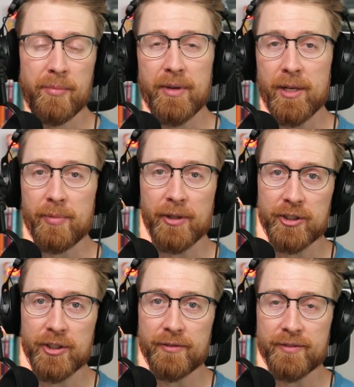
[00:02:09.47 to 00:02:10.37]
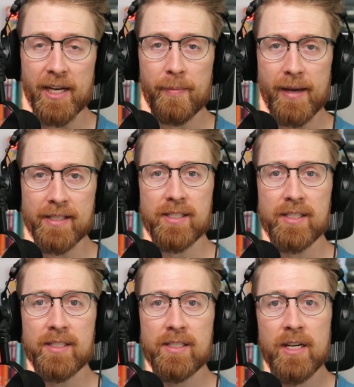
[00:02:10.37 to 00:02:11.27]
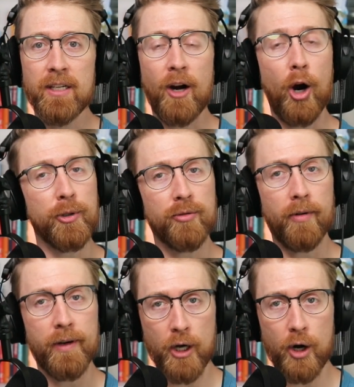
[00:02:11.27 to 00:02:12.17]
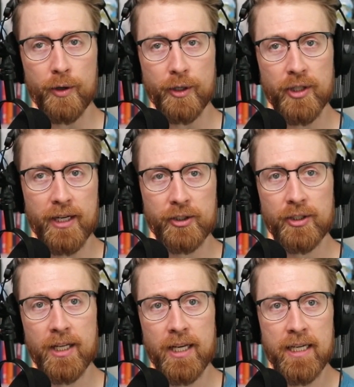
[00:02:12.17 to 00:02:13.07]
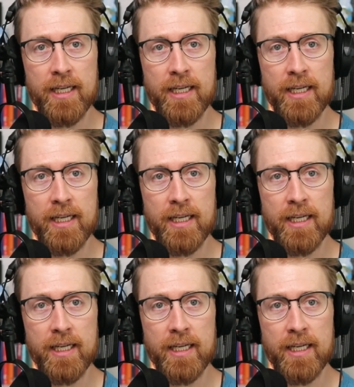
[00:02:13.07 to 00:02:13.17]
manipulation of databases, arbitrary code injection,